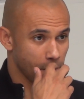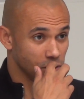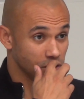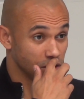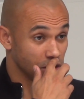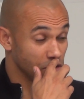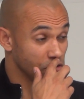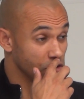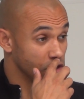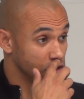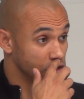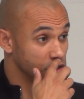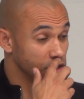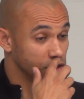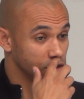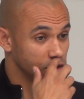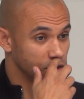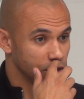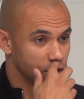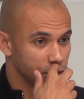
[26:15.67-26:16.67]
he's had a great
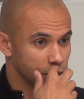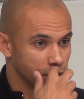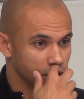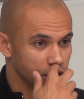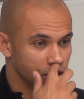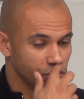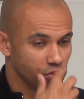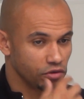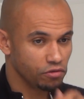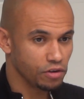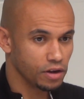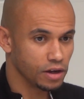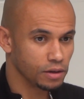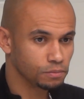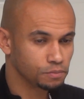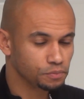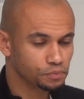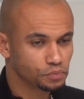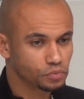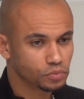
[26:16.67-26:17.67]
season this year, to be
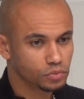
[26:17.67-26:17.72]
fair.